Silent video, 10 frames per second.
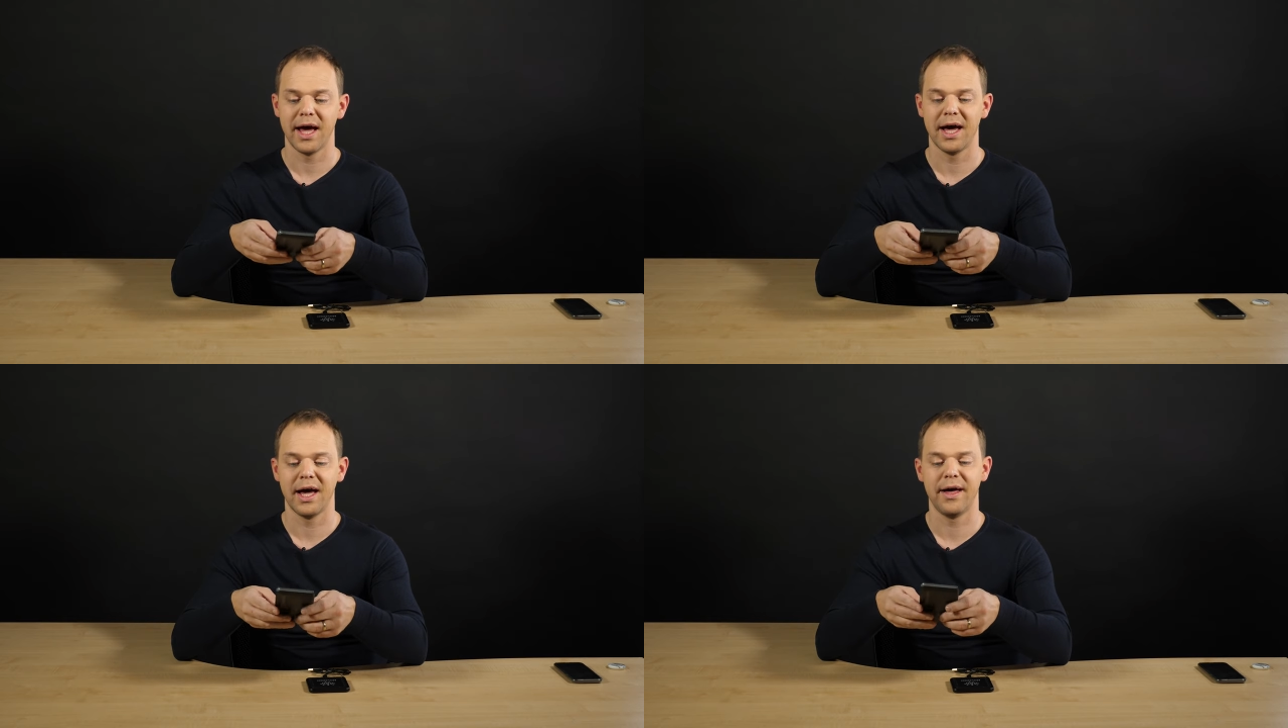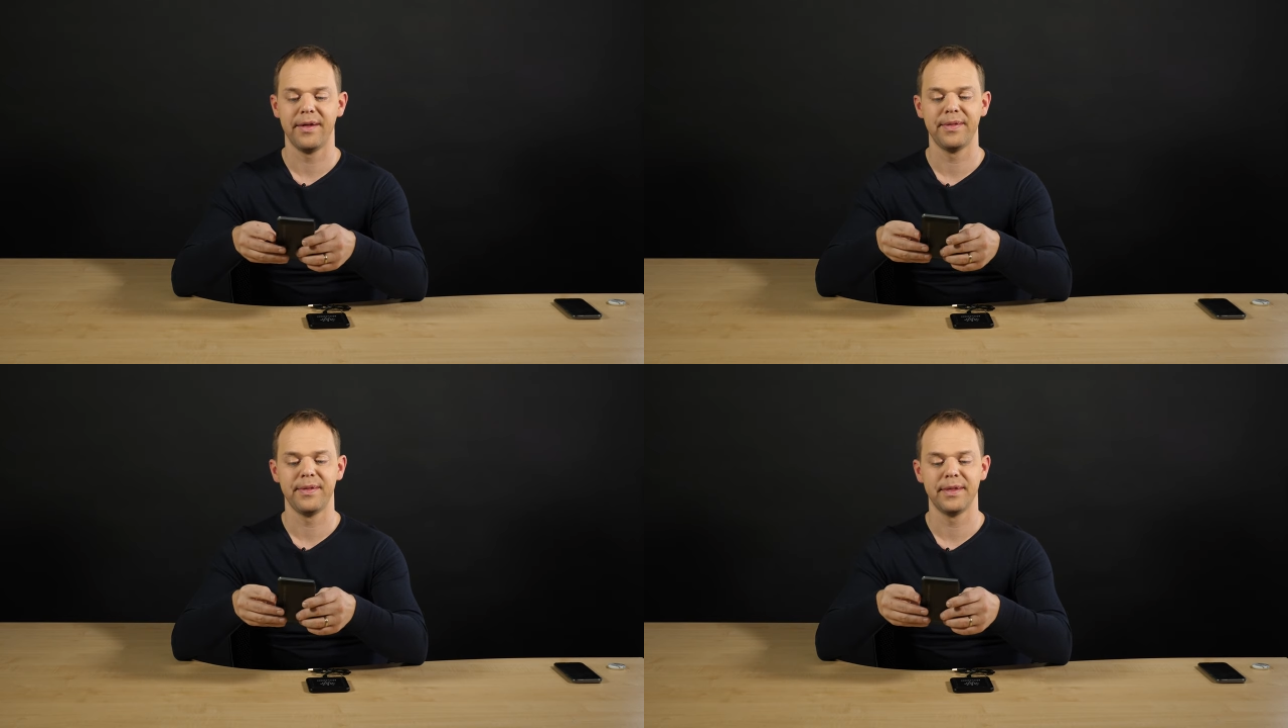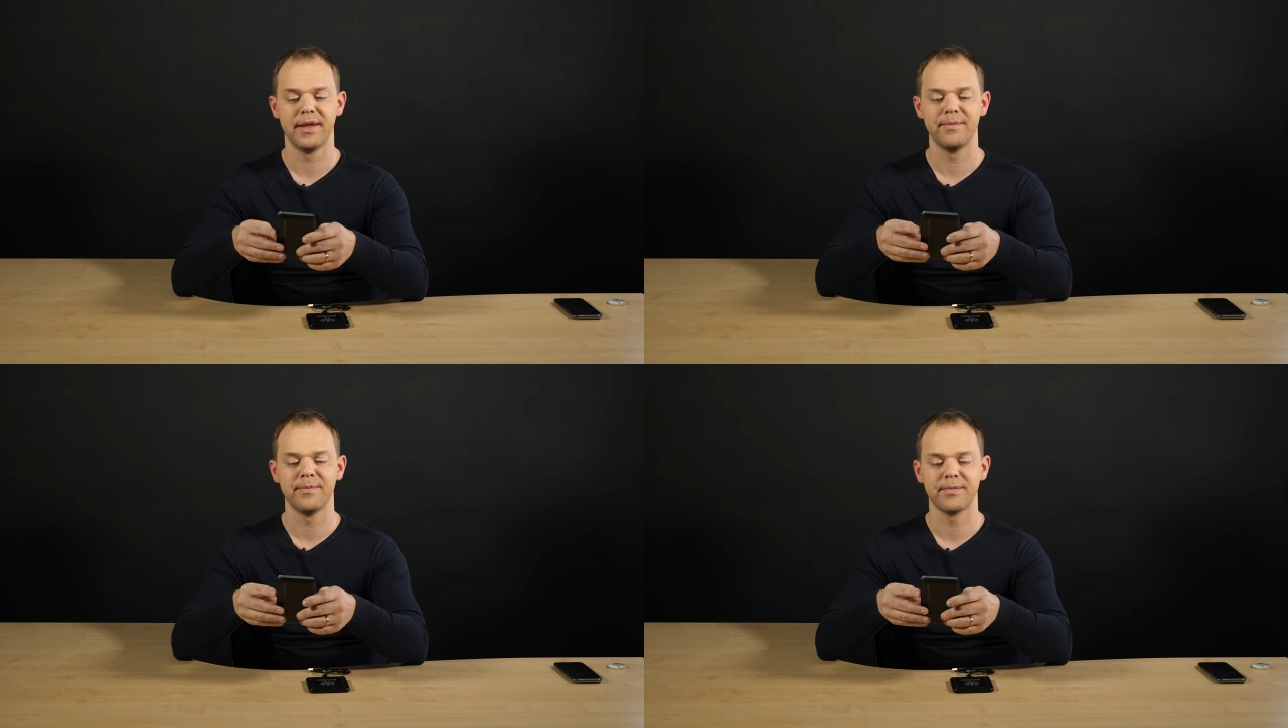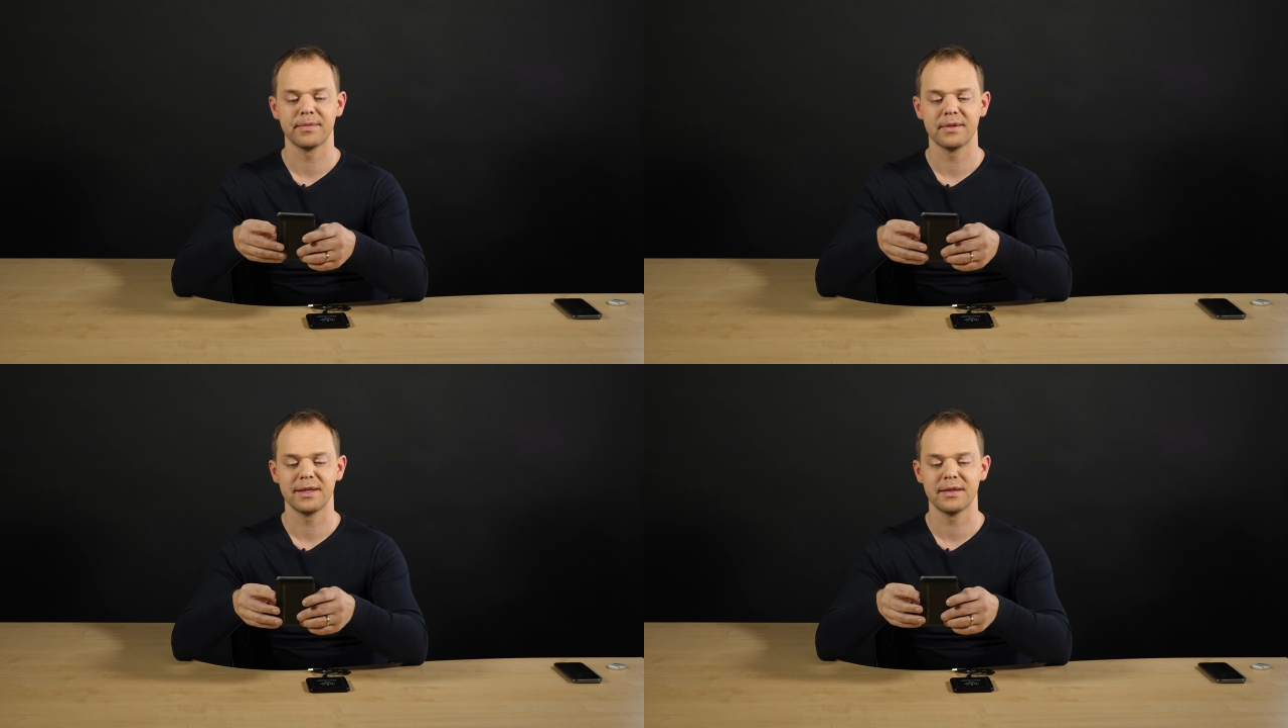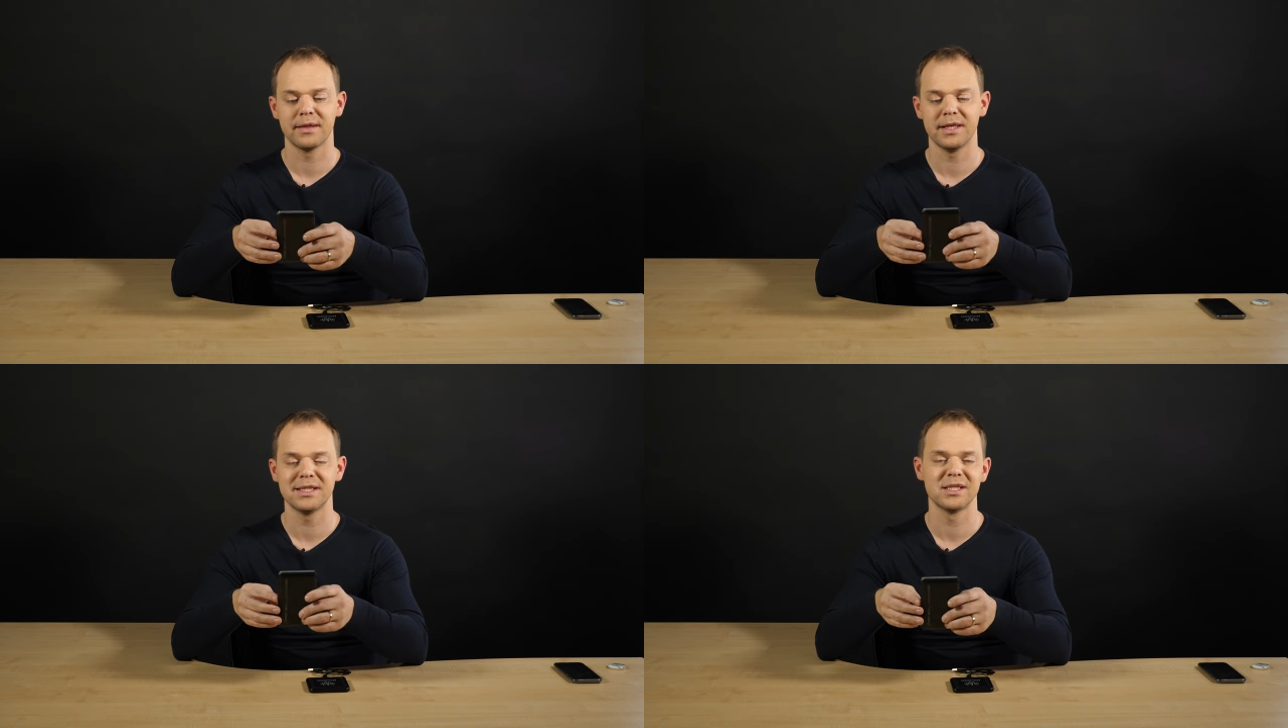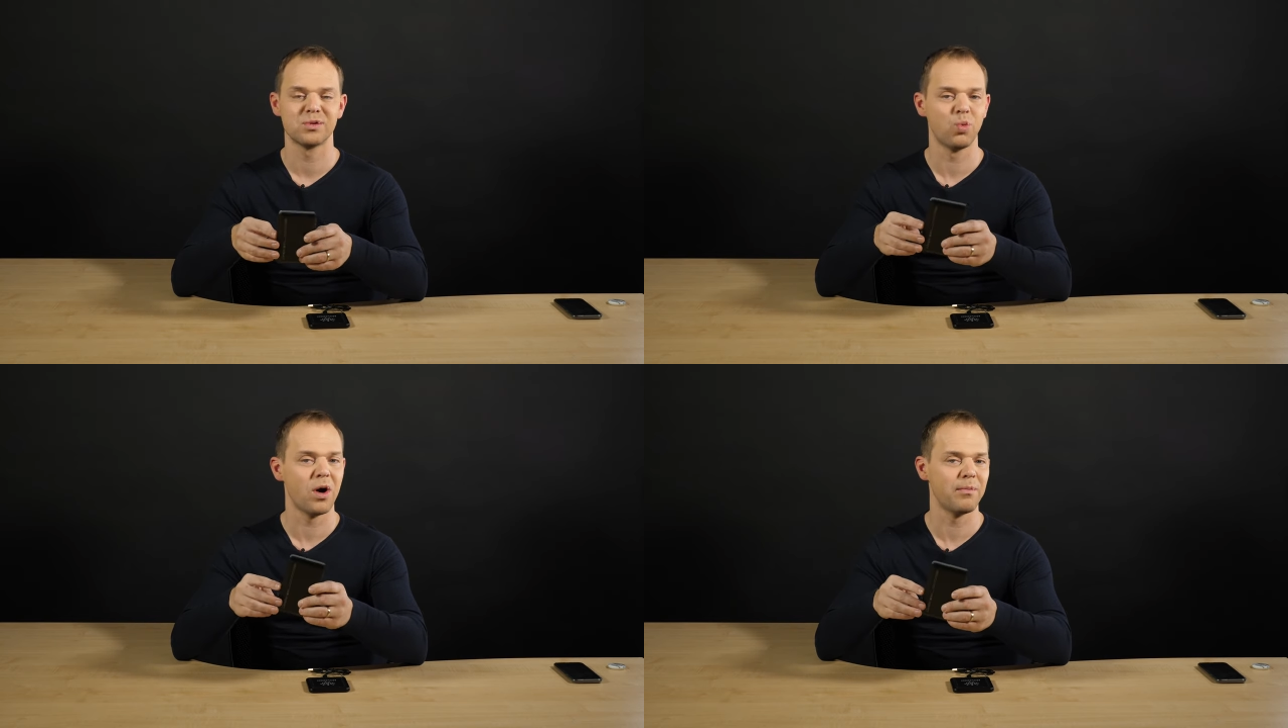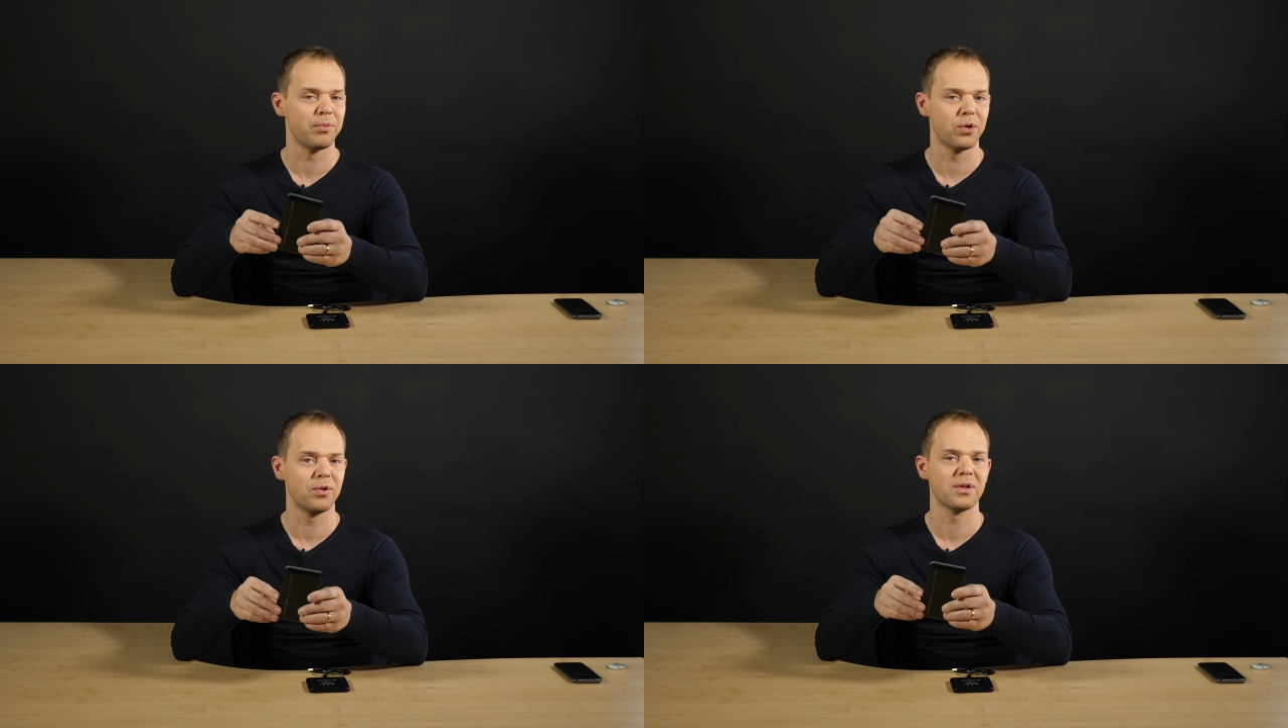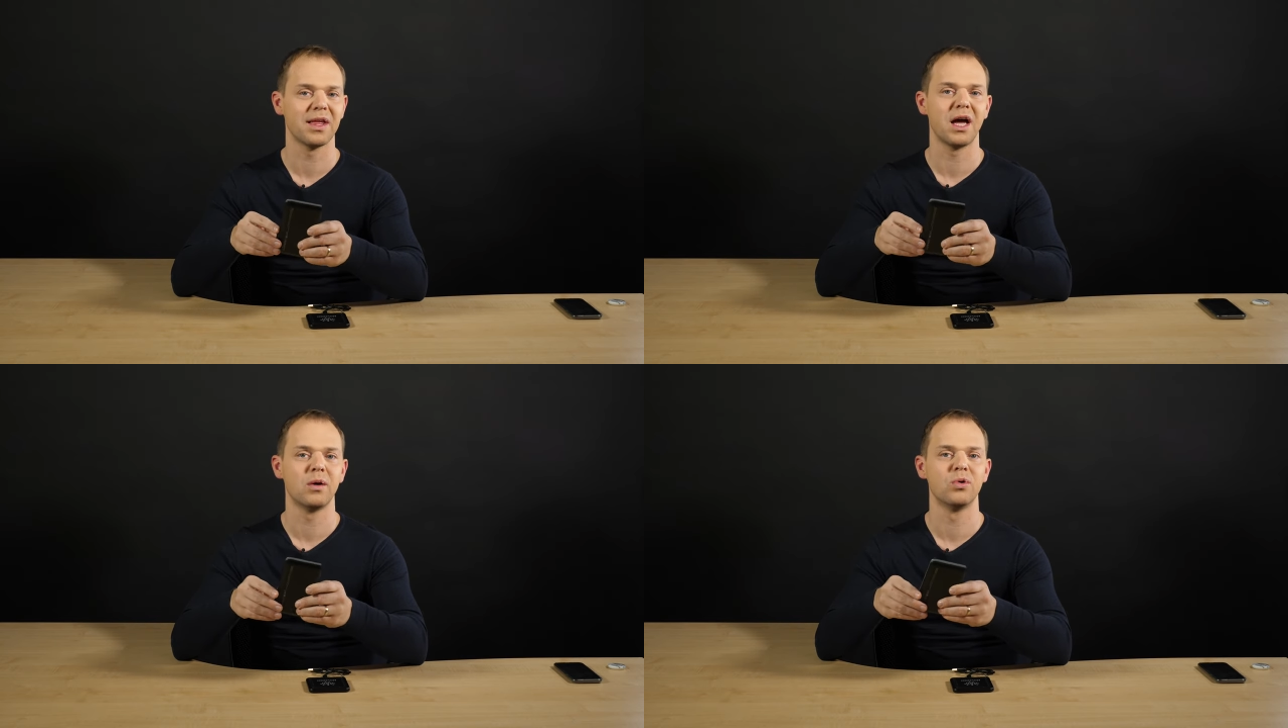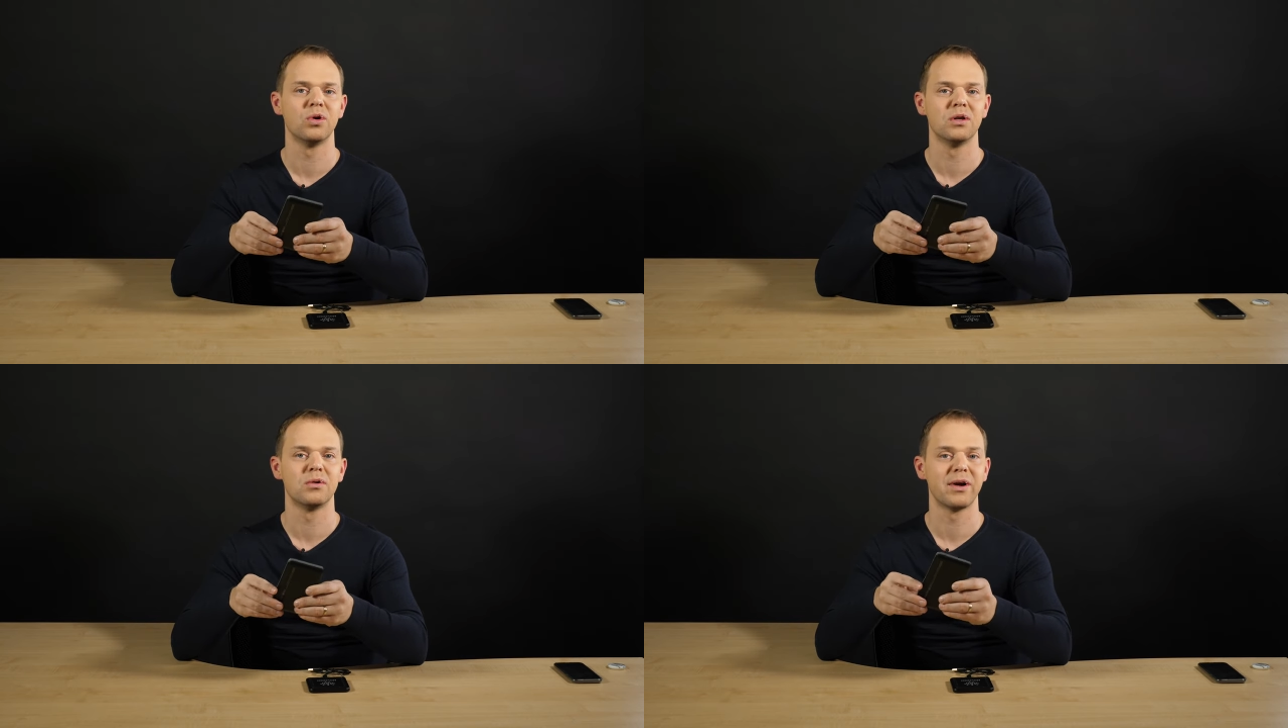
And this is one product I will